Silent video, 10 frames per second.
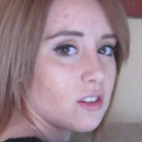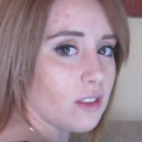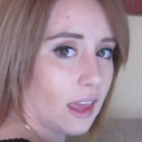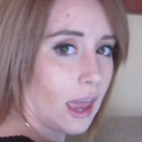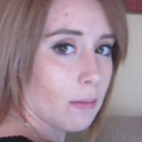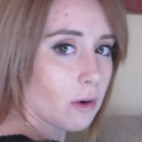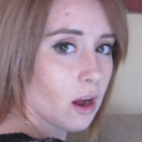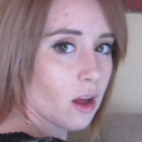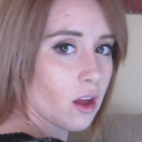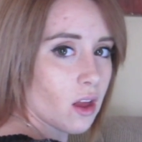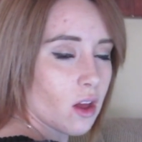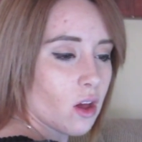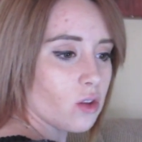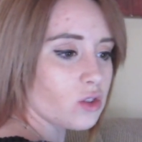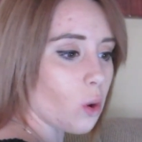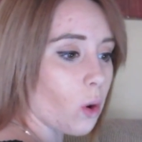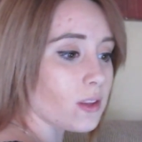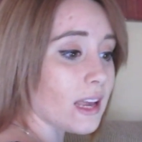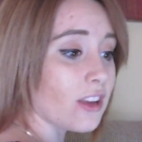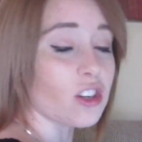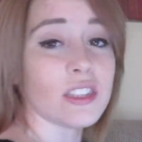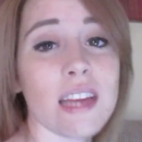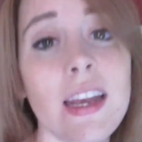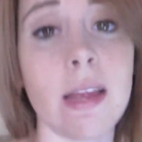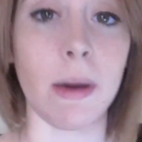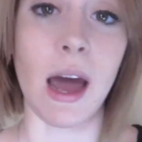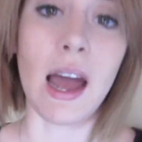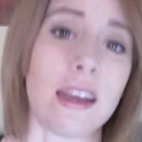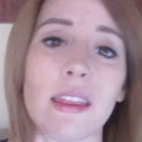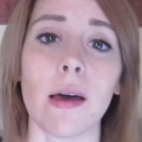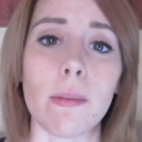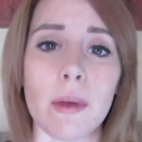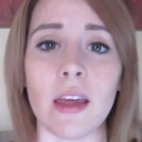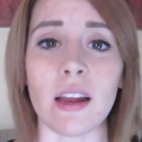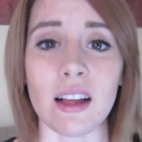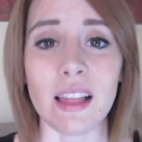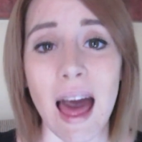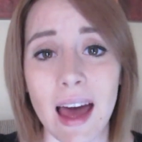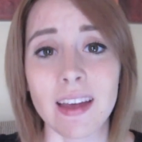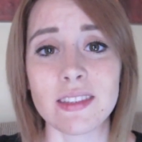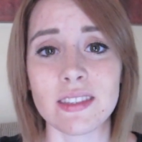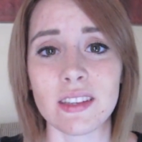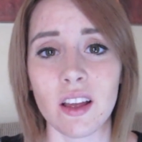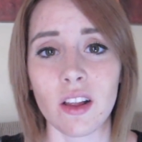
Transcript: to the camera, so it's like you're standing behind them in a class